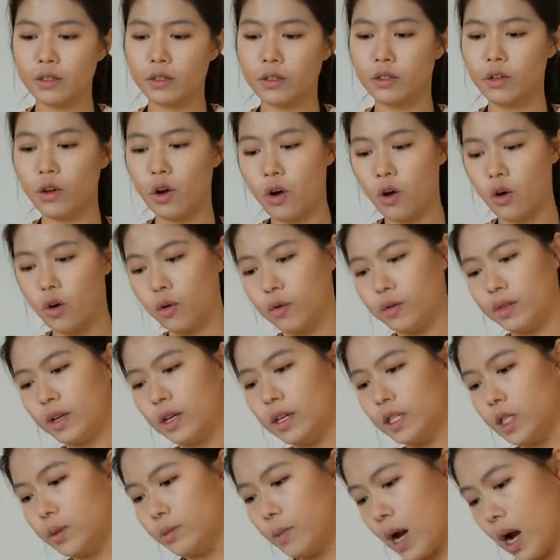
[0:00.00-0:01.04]
So
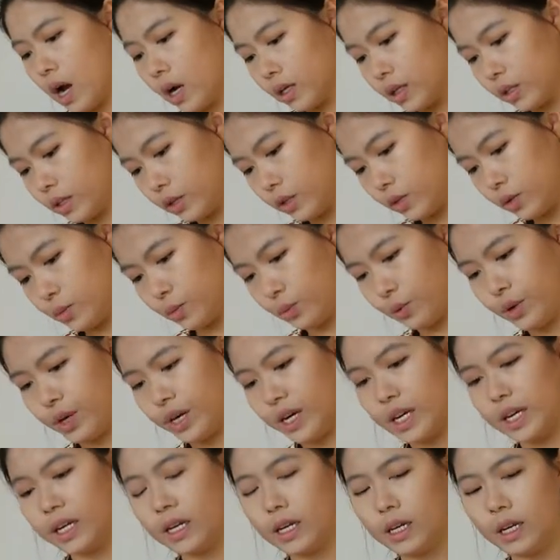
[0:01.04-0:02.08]
this box is
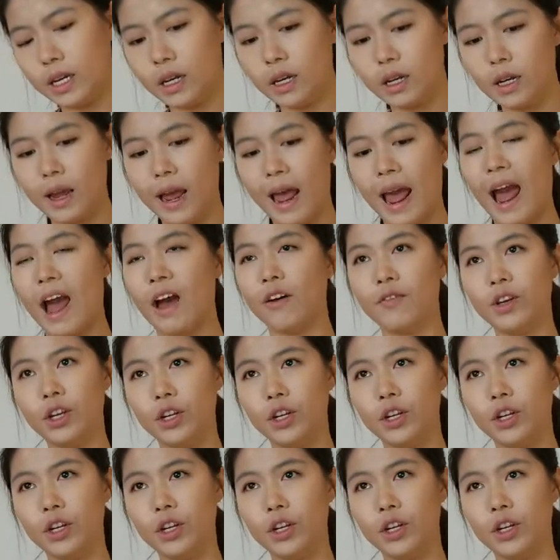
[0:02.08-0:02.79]
pretty heavy